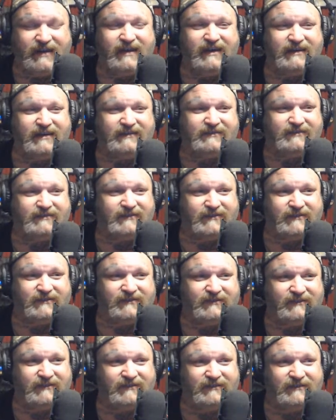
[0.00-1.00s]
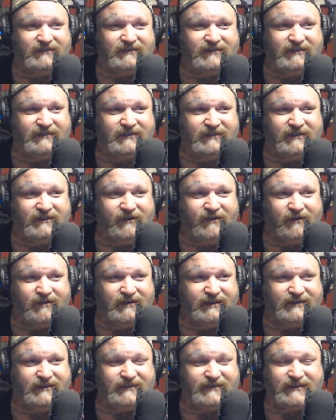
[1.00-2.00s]
kids
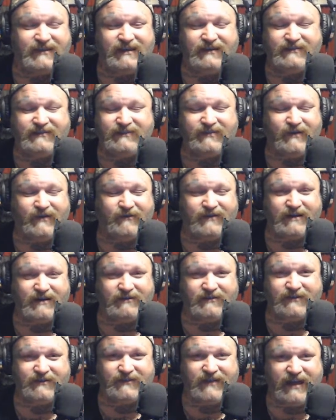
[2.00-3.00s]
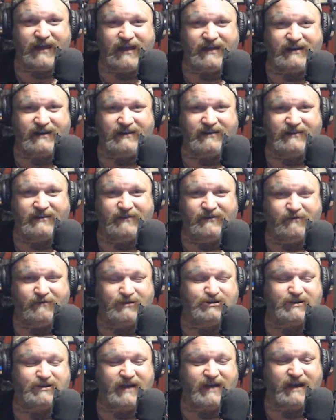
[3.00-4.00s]
or these kids don't understand
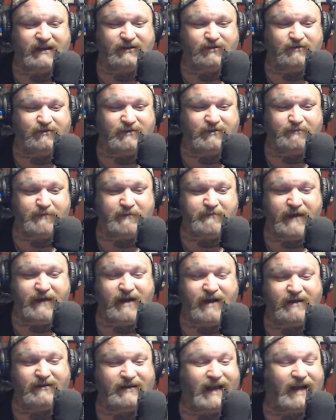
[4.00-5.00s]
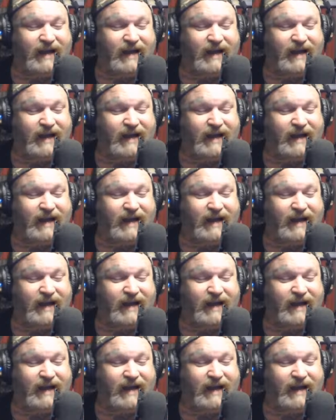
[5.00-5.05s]
what you got to do to prepare.